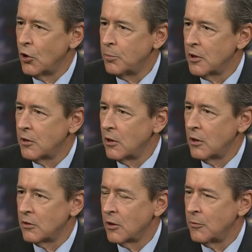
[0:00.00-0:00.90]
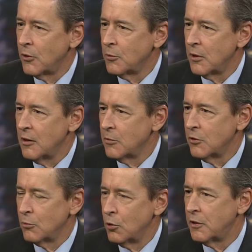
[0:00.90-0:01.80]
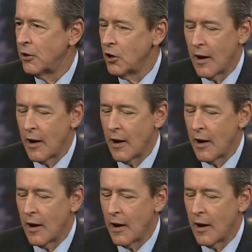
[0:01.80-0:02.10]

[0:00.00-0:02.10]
it, but you know, some folks may have just moved here,